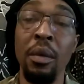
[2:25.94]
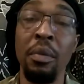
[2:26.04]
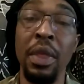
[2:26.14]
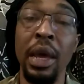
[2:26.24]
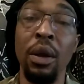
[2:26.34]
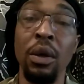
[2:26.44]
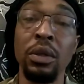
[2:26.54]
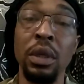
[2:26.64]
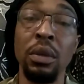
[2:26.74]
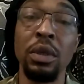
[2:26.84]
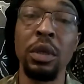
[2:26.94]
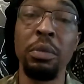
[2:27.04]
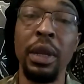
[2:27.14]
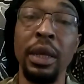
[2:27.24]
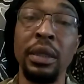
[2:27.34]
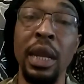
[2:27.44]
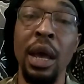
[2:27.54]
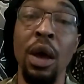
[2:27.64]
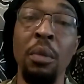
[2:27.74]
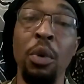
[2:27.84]
that also took place.
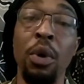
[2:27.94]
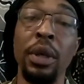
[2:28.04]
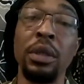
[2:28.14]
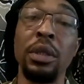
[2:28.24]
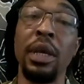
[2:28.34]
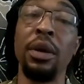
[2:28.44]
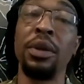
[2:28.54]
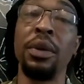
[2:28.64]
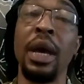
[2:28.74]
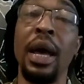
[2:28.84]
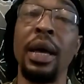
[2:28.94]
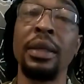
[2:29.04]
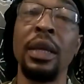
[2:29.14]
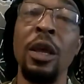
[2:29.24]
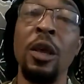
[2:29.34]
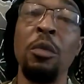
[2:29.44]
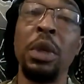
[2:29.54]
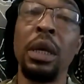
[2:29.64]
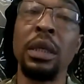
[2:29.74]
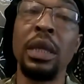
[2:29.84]
Now I'm going to tell you guys
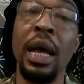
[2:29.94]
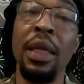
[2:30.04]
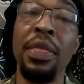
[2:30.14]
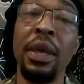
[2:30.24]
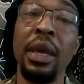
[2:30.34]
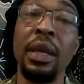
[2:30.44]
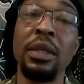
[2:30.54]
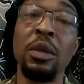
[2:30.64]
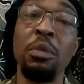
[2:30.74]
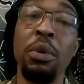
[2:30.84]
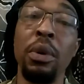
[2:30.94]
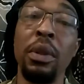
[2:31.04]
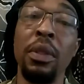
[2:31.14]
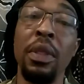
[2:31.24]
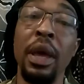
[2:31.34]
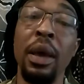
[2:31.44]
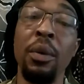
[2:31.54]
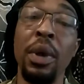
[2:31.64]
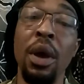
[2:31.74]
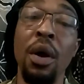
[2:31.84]
because I think it's important that
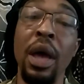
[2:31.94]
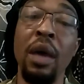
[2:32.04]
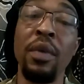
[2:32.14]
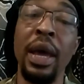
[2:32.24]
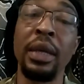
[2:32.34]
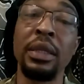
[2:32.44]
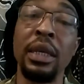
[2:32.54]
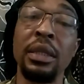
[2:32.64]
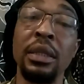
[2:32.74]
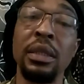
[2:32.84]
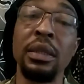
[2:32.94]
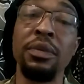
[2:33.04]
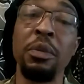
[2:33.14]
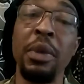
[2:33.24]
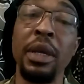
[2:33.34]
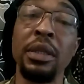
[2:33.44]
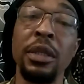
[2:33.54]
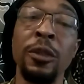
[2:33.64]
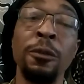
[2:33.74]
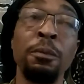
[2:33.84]
we all have access to this
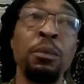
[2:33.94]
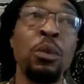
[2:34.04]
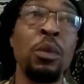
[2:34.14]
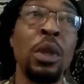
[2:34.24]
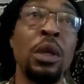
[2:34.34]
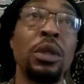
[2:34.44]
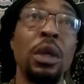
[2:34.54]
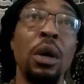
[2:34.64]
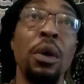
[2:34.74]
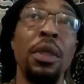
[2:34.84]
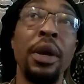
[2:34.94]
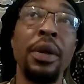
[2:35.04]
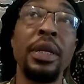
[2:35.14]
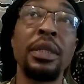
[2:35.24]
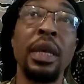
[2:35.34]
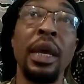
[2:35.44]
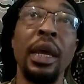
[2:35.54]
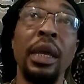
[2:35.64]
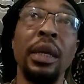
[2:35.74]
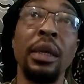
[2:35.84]
information. So there is
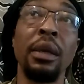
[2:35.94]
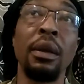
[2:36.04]
a